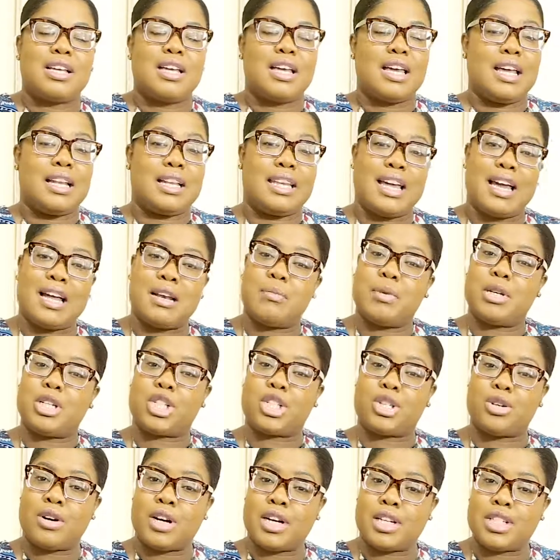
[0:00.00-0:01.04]
It can be
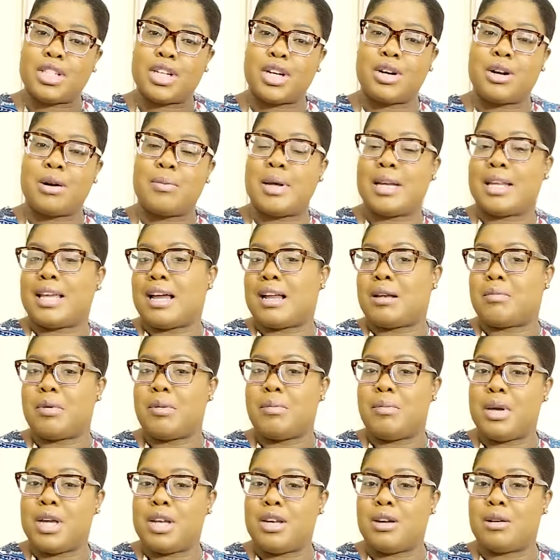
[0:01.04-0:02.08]
short term, it can be
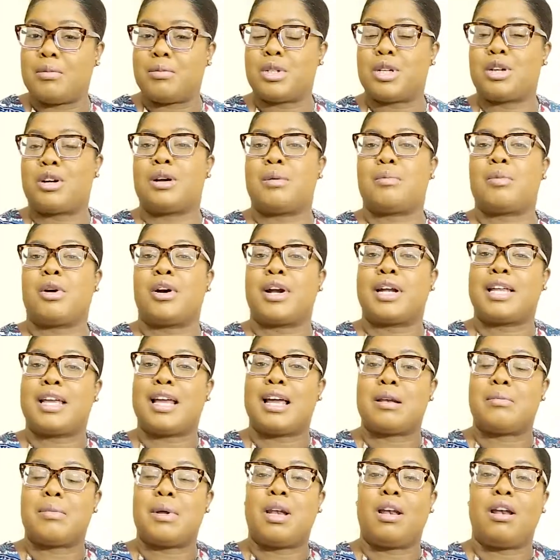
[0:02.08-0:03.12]
medium term, or it
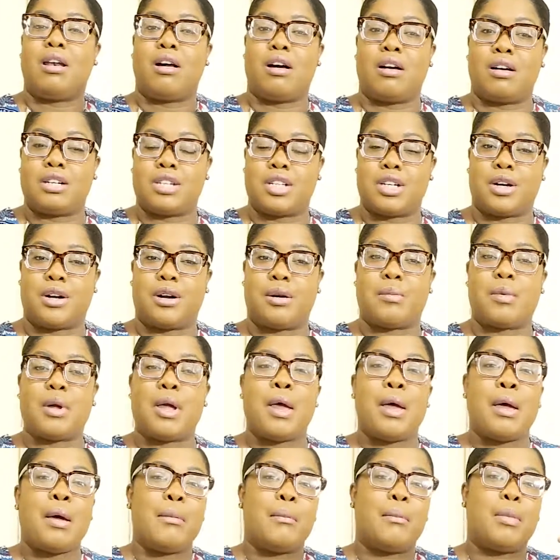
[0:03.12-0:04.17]
can be long term.
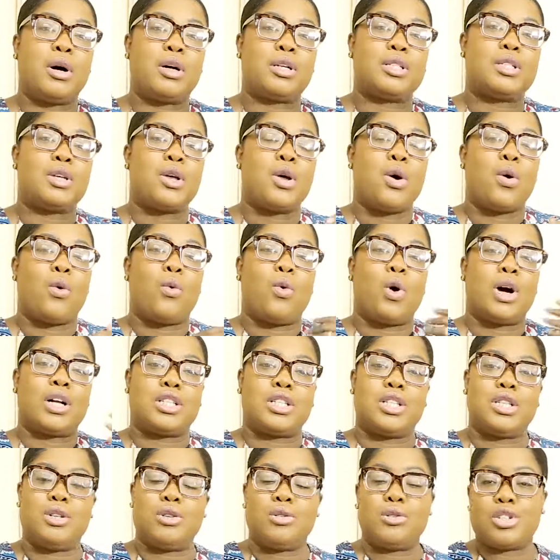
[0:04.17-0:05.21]
But
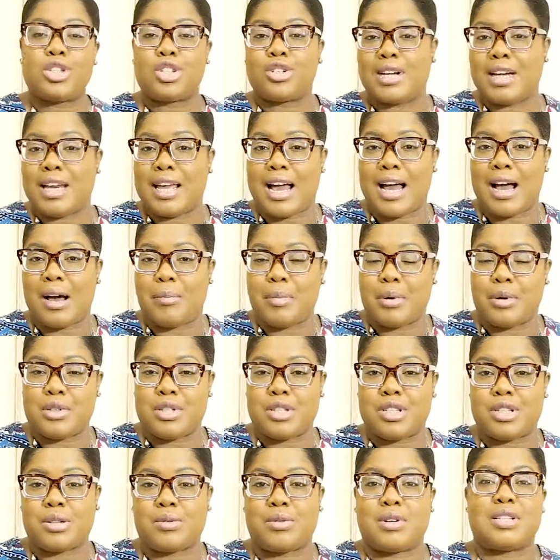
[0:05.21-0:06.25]
what usually
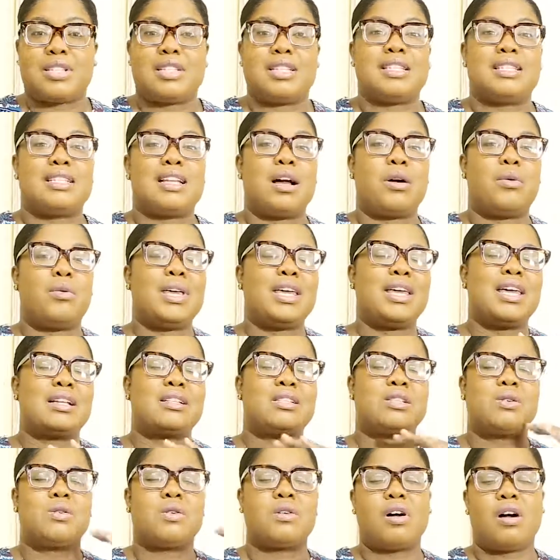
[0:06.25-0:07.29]
happens to us is that we
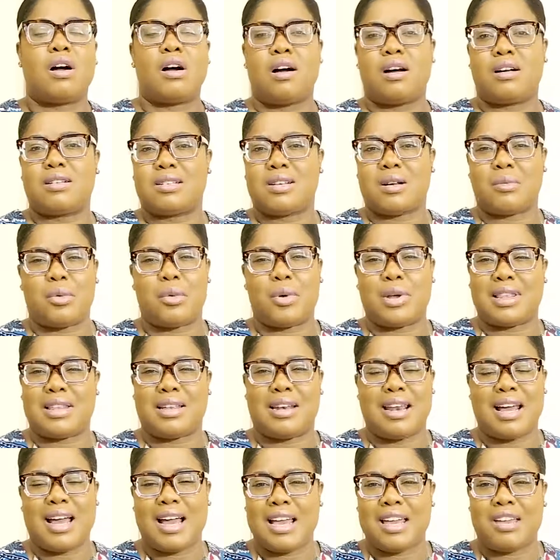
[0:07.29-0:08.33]
get so caught up with
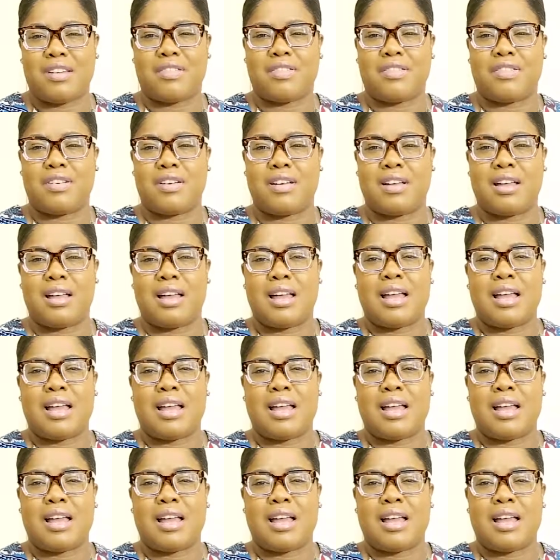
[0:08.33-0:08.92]
life.